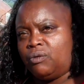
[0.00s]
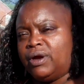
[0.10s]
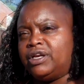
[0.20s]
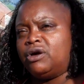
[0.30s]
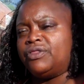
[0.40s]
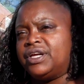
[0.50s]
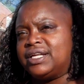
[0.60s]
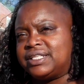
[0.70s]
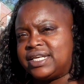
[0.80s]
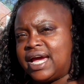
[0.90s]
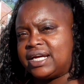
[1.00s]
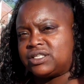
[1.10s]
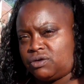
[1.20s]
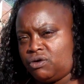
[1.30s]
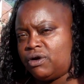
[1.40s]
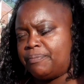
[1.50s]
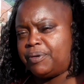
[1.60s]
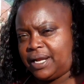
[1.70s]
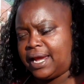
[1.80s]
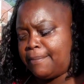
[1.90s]
We know the attacks on
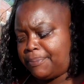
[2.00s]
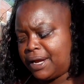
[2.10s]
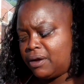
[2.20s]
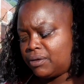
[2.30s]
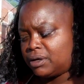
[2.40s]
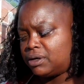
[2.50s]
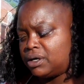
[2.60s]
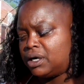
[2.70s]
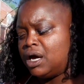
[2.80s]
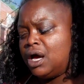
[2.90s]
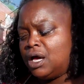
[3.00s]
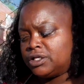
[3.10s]
Planned Parenthood.